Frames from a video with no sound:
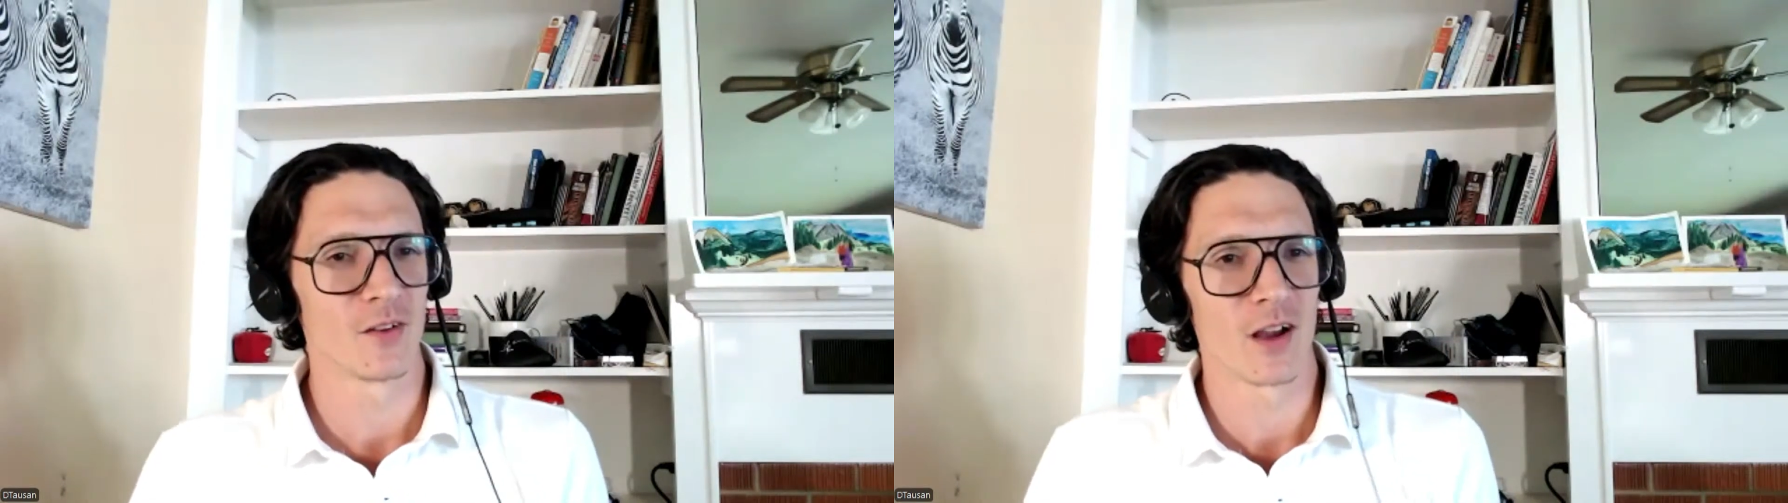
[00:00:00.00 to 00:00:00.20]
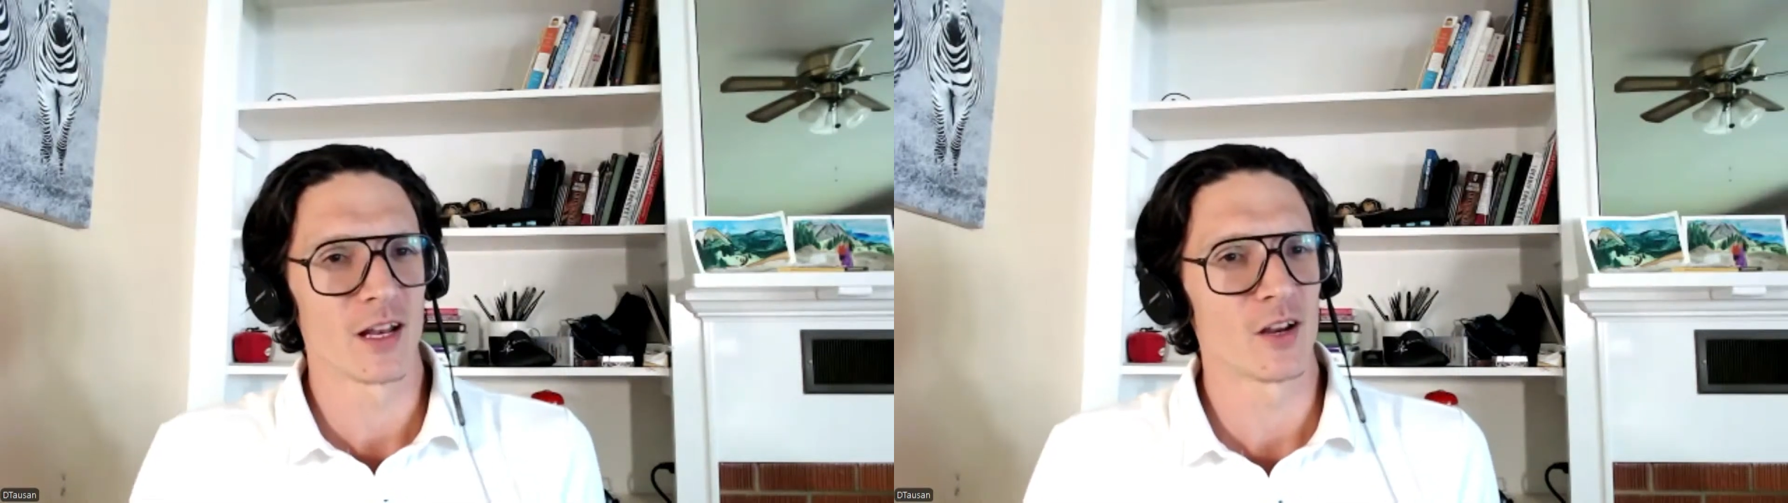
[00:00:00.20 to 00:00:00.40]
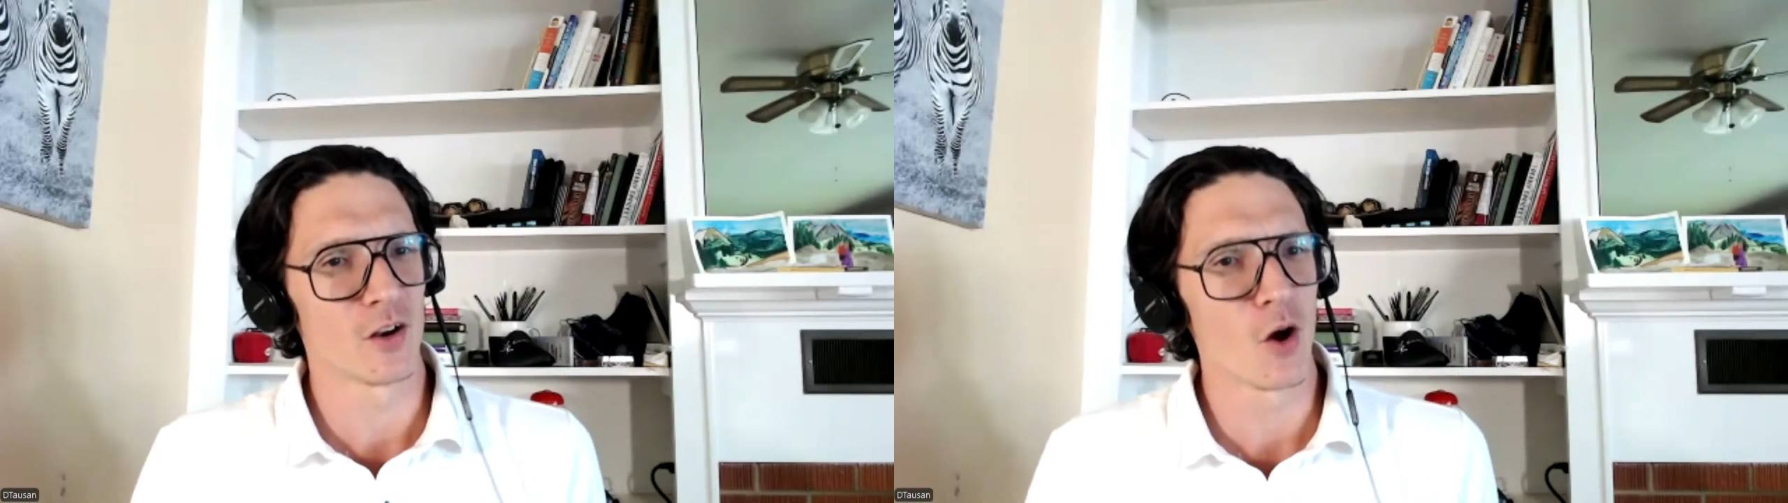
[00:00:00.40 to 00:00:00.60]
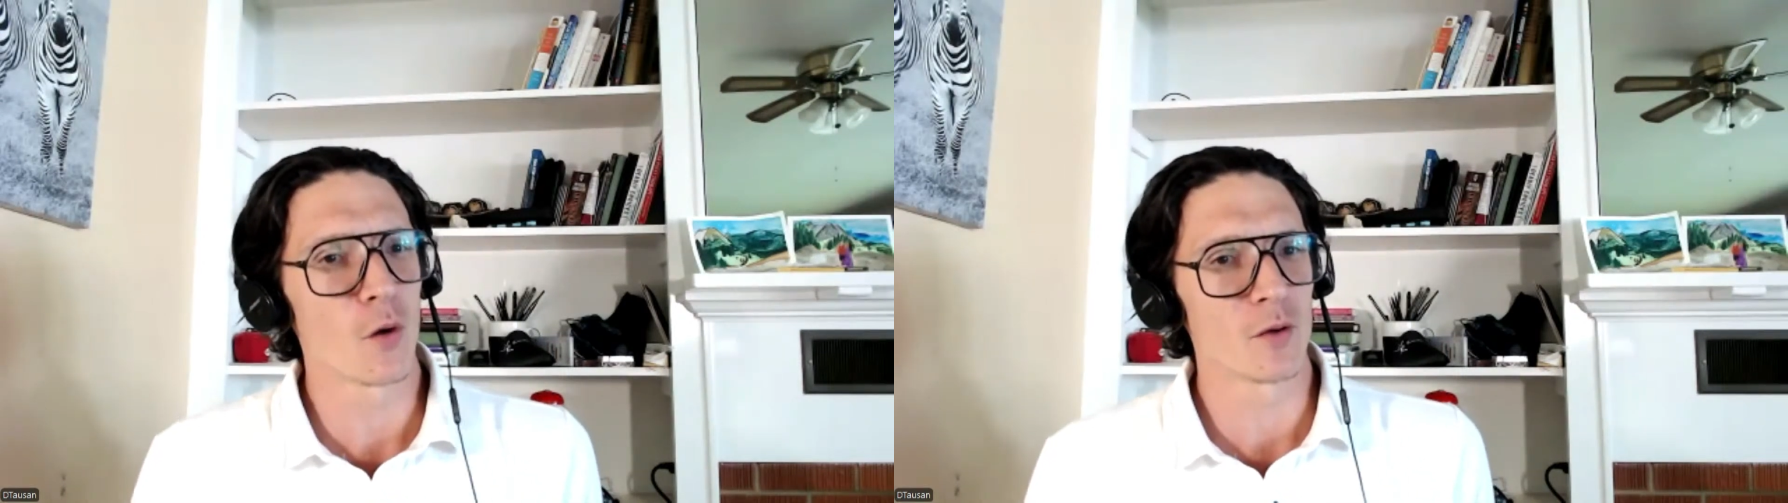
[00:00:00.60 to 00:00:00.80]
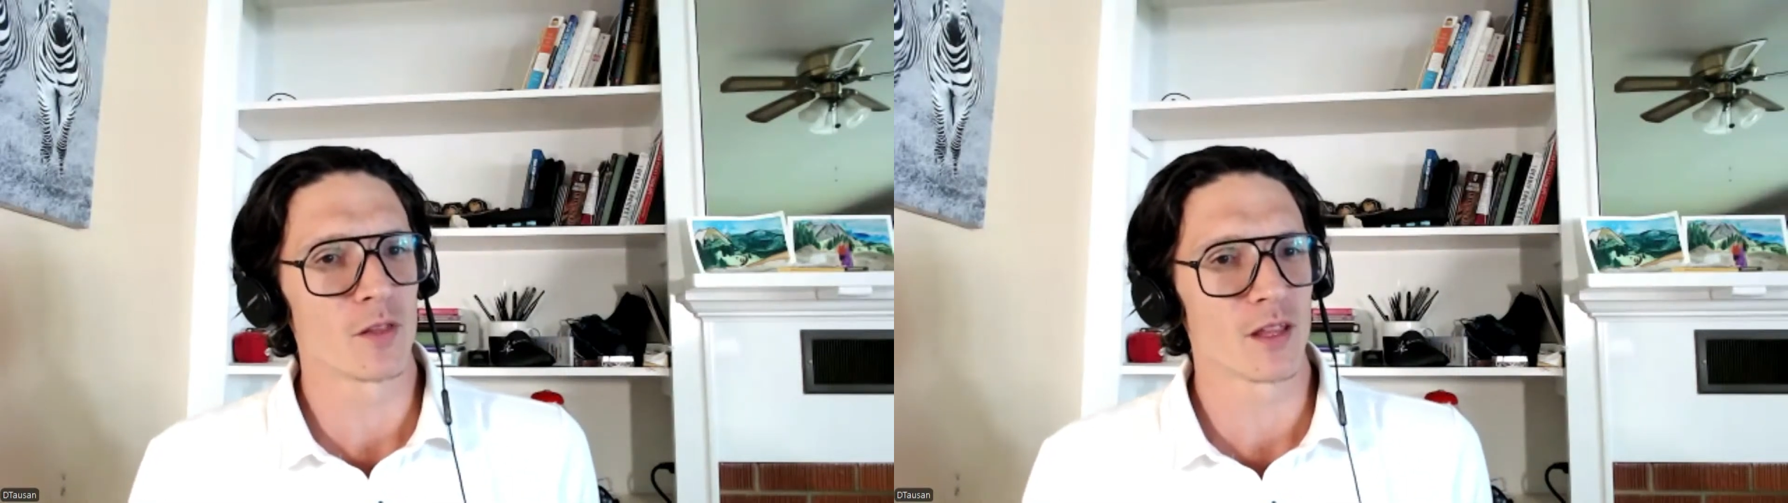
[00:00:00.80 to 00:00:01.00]

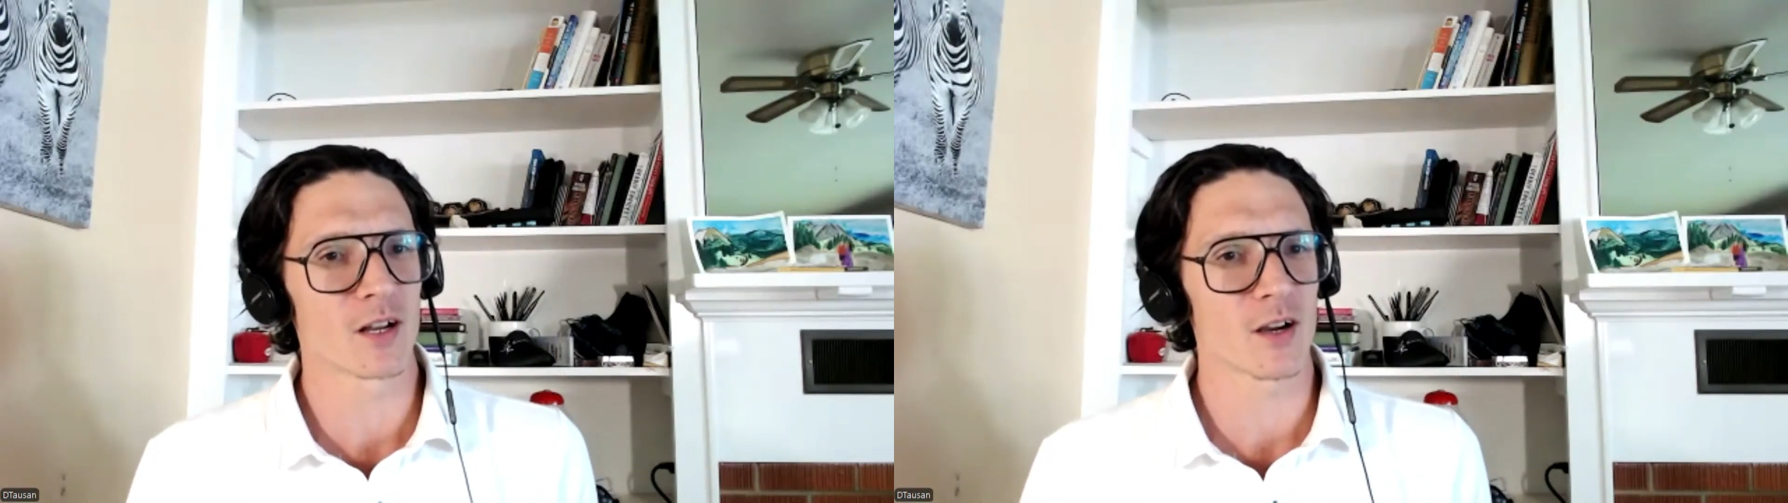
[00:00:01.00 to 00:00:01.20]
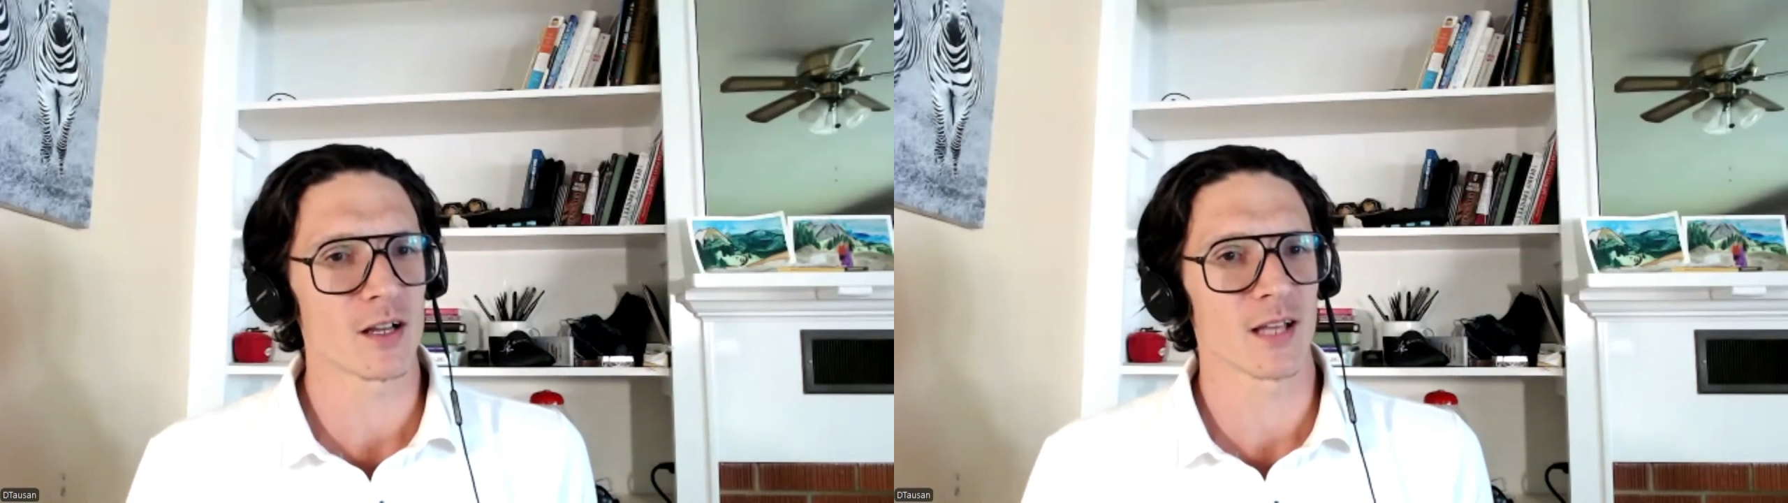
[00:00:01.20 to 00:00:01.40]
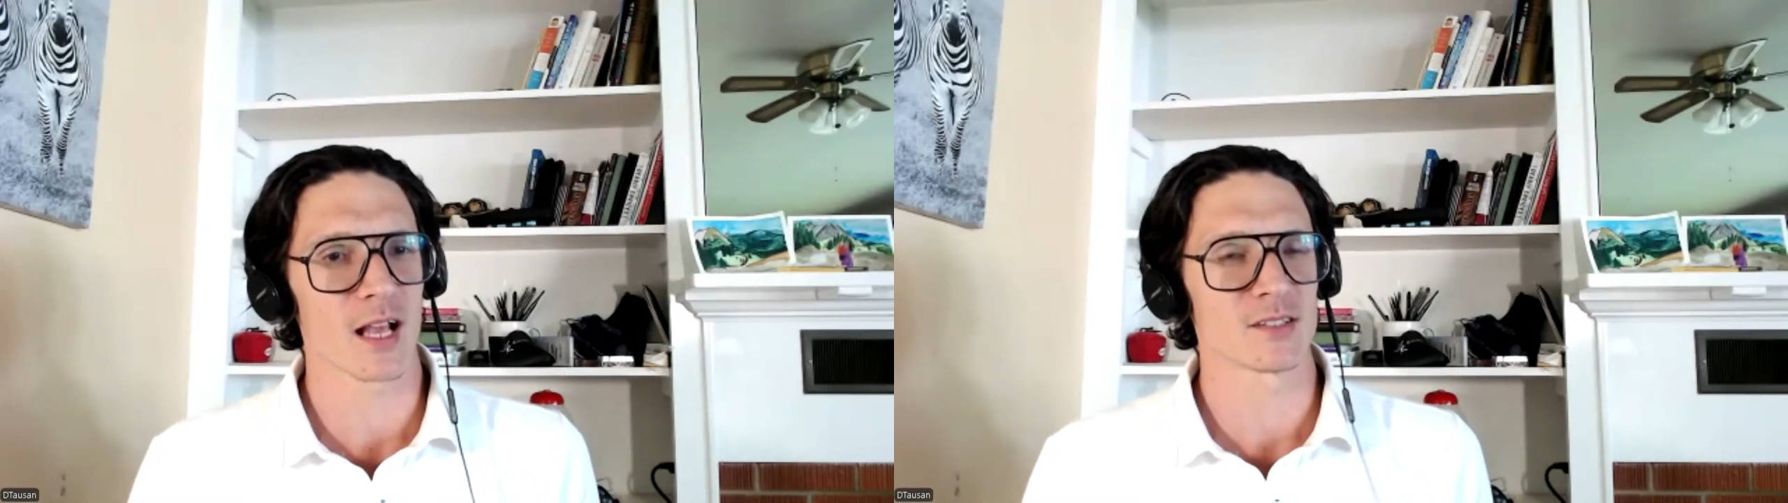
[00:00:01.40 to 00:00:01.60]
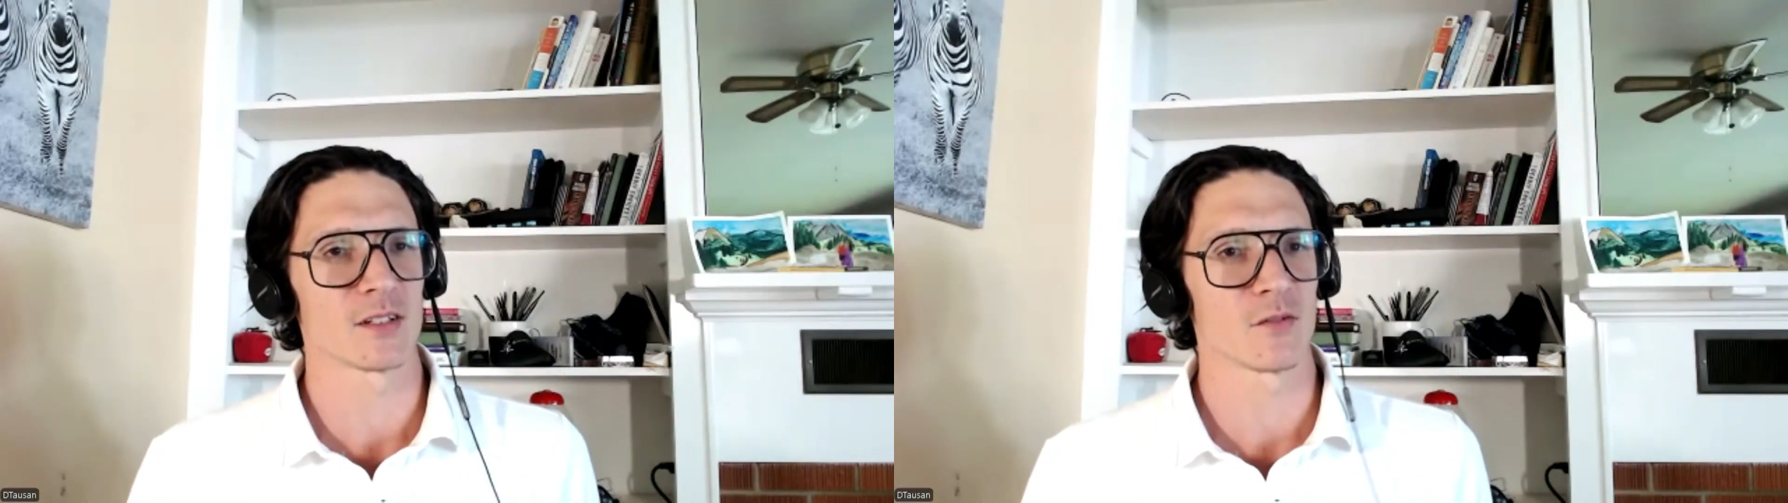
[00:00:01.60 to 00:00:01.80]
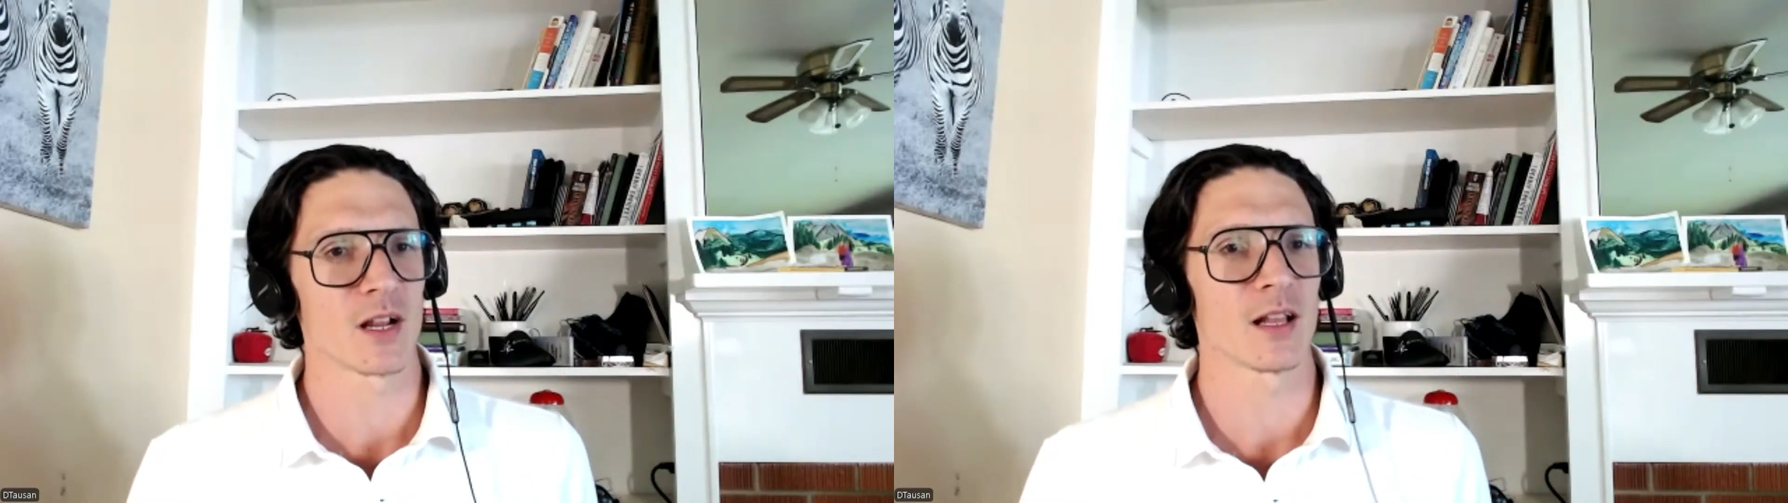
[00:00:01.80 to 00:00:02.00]
knowing within a
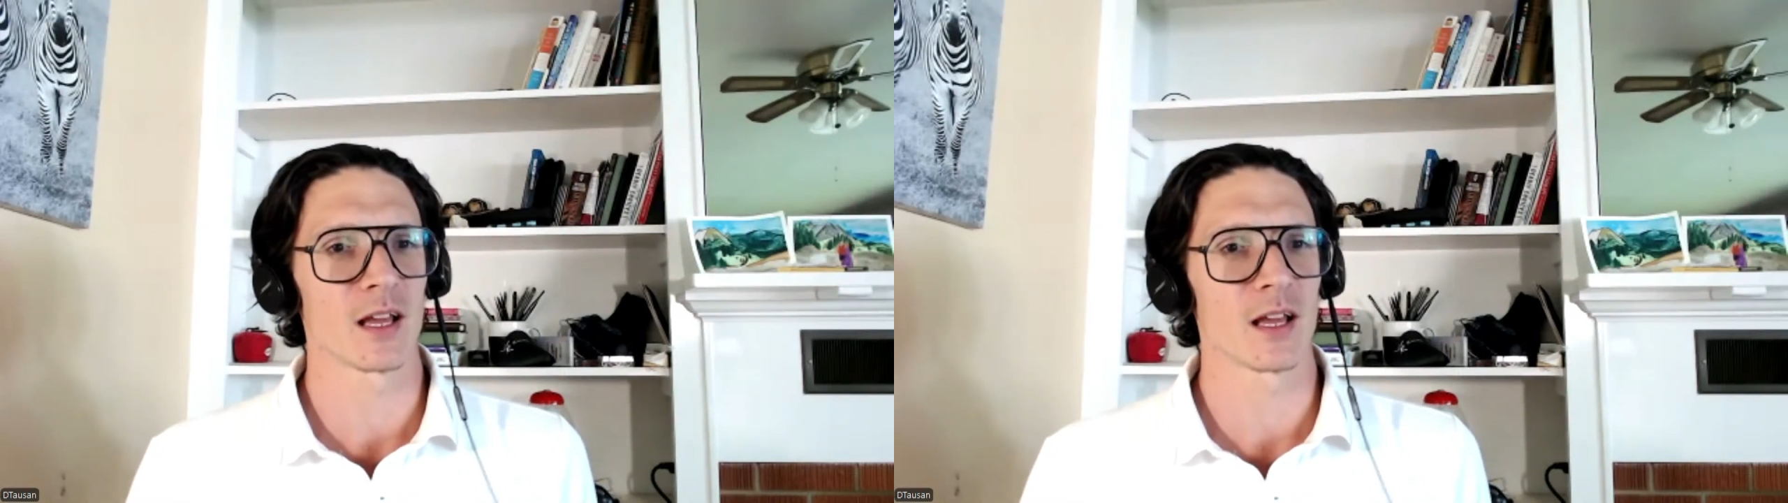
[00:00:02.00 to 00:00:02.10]
context, right?